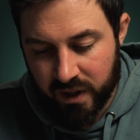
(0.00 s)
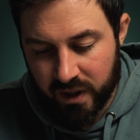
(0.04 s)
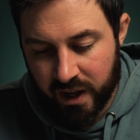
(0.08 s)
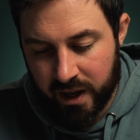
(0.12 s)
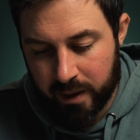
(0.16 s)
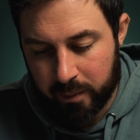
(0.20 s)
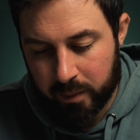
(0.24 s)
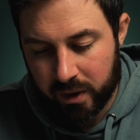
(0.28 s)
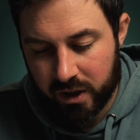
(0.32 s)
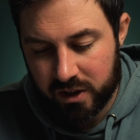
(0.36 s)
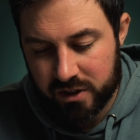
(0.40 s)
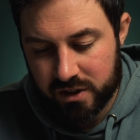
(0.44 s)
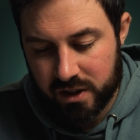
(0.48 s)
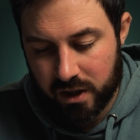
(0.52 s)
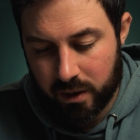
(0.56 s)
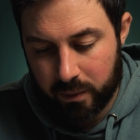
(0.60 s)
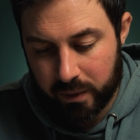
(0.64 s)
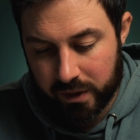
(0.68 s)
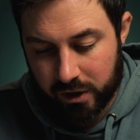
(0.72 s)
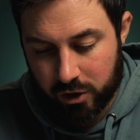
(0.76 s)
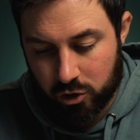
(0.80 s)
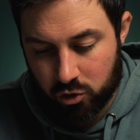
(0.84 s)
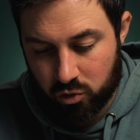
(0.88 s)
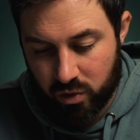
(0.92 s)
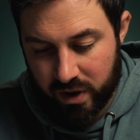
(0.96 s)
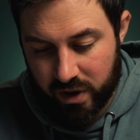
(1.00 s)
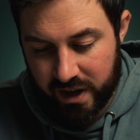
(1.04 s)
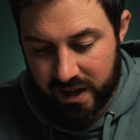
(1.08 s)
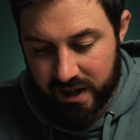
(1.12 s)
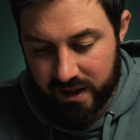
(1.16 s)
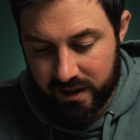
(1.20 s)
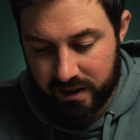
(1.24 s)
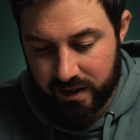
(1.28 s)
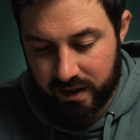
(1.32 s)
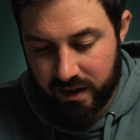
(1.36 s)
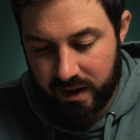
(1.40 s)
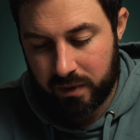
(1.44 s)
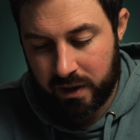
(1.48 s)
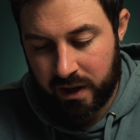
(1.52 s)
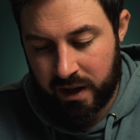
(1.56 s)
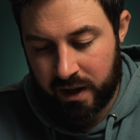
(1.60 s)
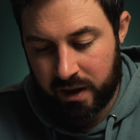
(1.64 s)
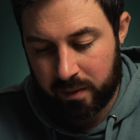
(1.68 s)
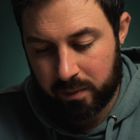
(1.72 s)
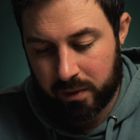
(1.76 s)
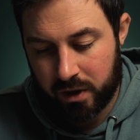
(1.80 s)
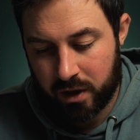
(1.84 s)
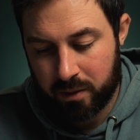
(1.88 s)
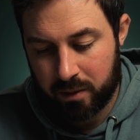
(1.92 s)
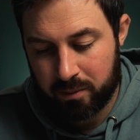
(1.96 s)
and I'm going to start with green, and
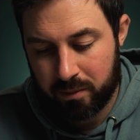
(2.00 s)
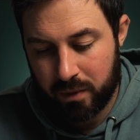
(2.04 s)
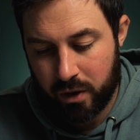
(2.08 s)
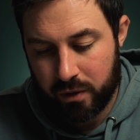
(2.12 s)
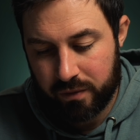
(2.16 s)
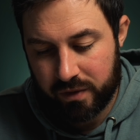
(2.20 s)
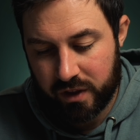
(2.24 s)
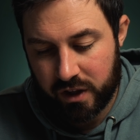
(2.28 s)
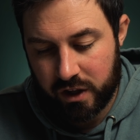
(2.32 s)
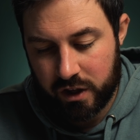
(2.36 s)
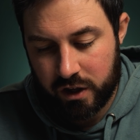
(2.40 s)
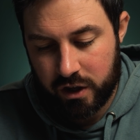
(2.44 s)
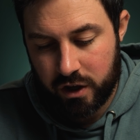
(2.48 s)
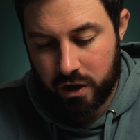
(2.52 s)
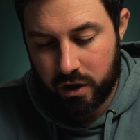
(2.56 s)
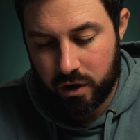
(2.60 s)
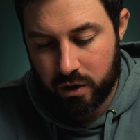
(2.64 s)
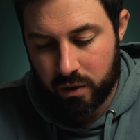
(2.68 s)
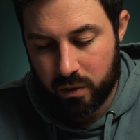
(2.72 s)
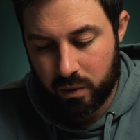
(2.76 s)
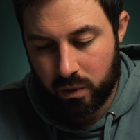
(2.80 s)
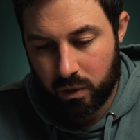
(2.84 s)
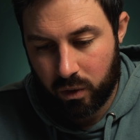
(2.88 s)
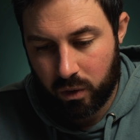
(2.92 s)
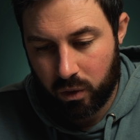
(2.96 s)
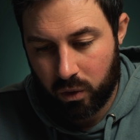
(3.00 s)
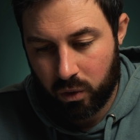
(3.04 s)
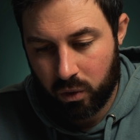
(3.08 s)
I'm going to move the hue